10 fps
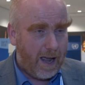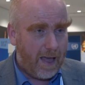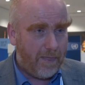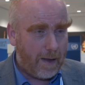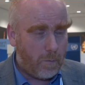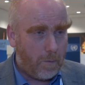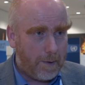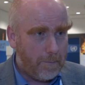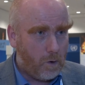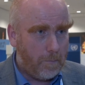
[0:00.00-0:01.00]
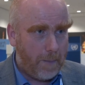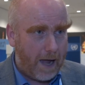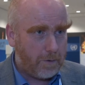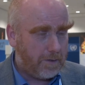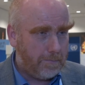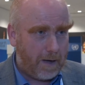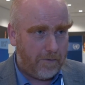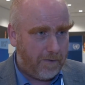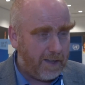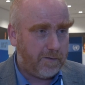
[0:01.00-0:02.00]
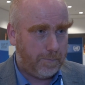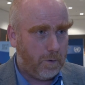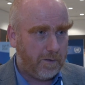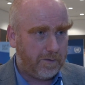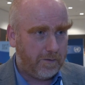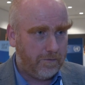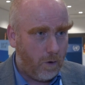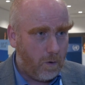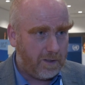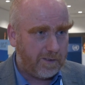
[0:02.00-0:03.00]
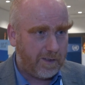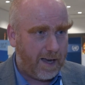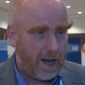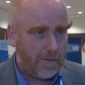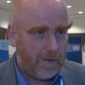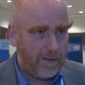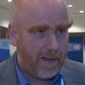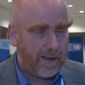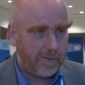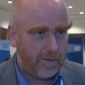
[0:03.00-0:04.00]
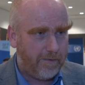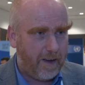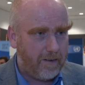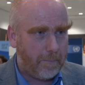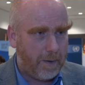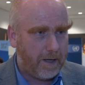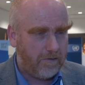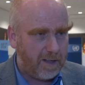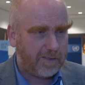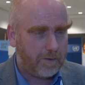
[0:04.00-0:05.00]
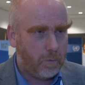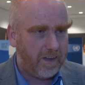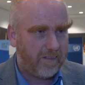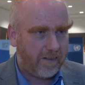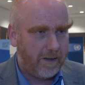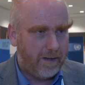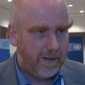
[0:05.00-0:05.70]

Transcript: and they will be more bound by Facebook's rules and I think that's a very big risk which